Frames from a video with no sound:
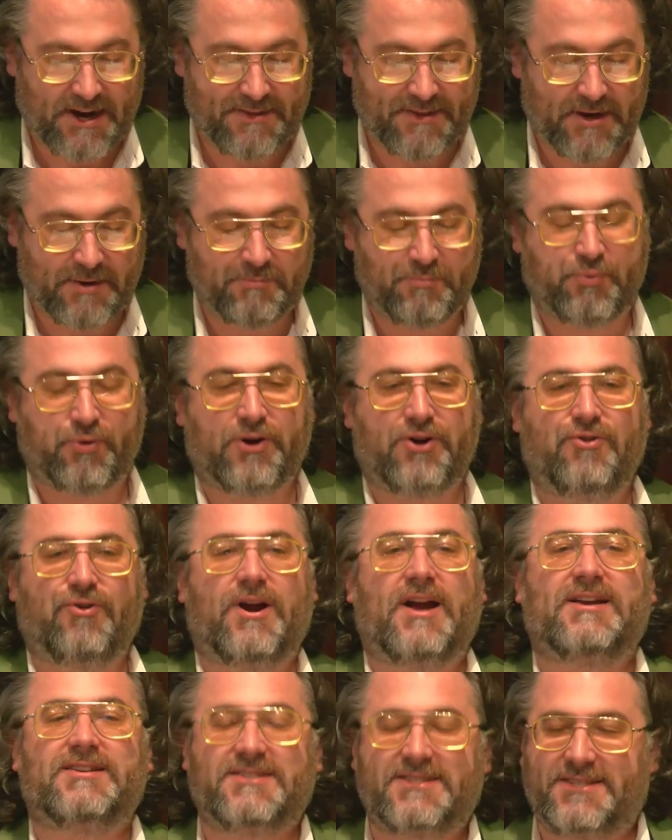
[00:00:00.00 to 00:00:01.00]
and then
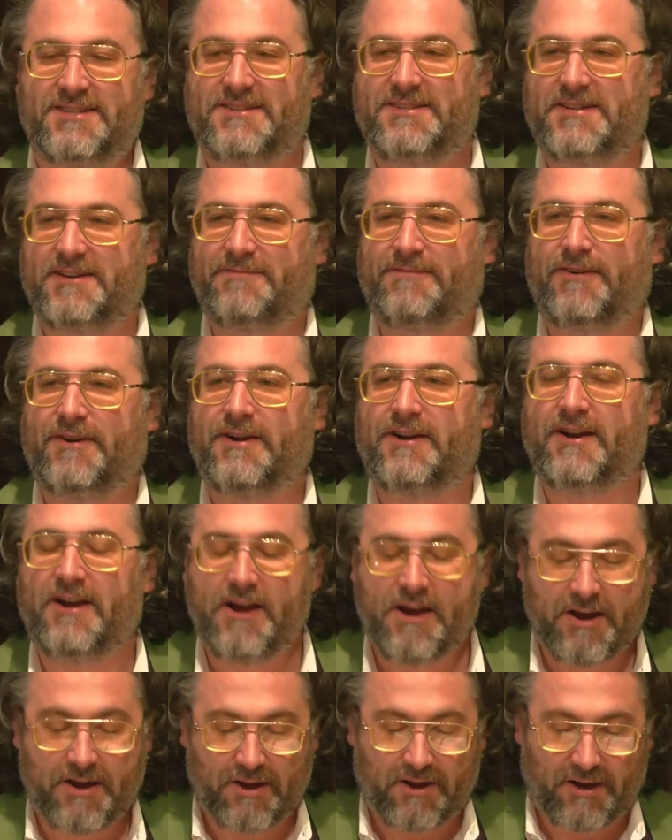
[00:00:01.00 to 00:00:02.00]
progress to different
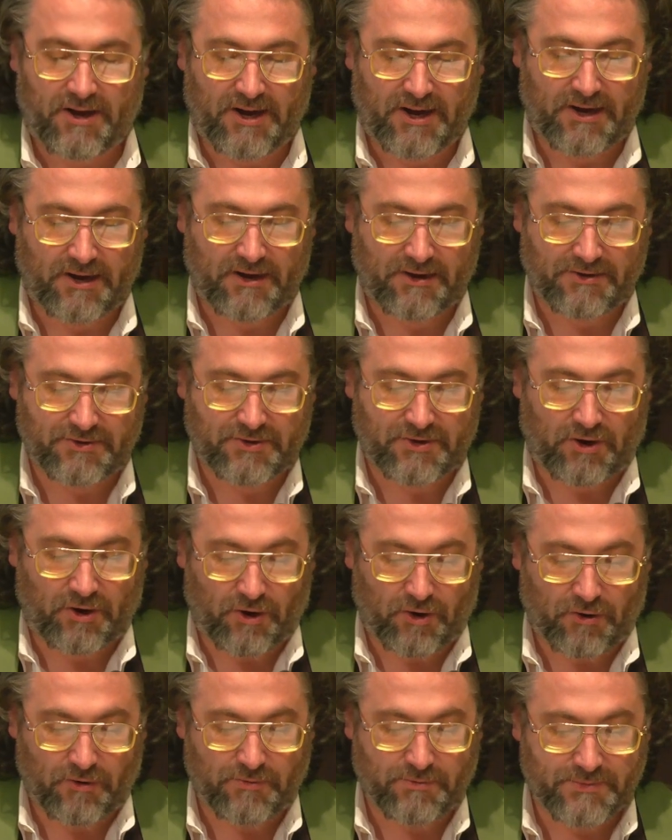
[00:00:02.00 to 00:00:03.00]
uh,
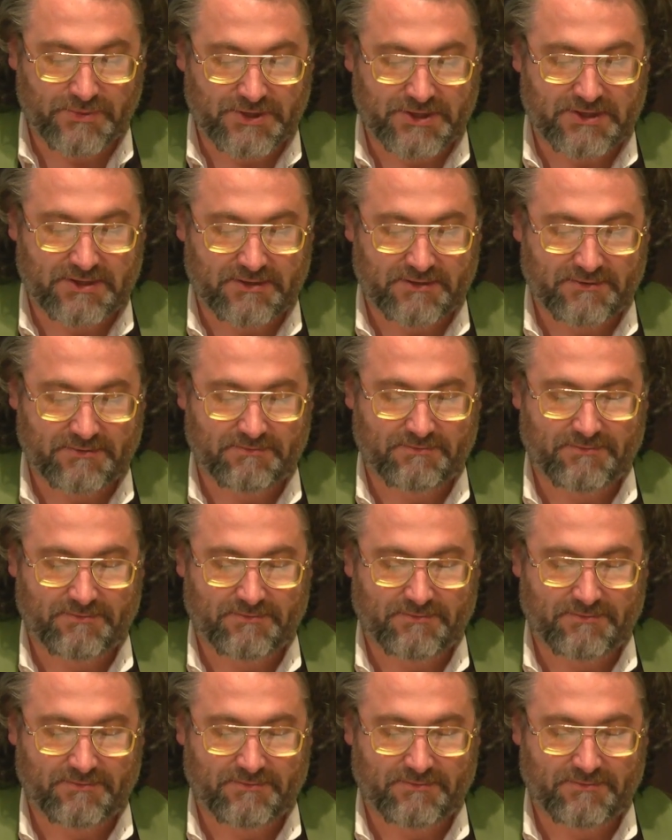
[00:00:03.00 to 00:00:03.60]
homes